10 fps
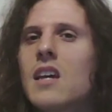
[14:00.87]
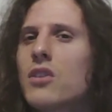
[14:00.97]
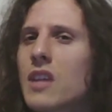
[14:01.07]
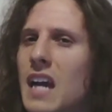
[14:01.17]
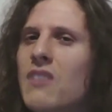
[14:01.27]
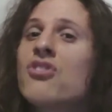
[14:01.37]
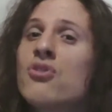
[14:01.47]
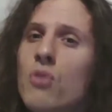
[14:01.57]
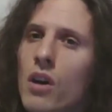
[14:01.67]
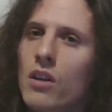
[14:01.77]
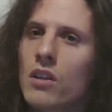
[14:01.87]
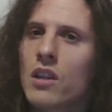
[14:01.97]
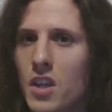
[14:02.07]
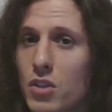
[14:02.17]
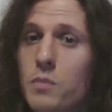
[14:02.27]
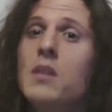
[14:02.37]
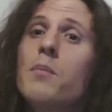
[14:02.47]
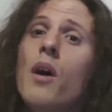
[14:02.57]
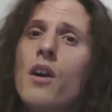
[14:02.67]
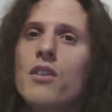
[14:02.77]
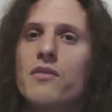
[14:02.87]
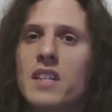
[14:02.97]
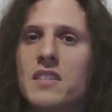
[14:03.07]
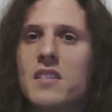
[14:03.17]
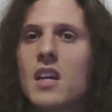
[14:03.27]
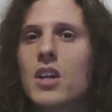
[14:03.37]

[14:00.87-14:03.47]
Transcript: kind of struggle to be a part of it.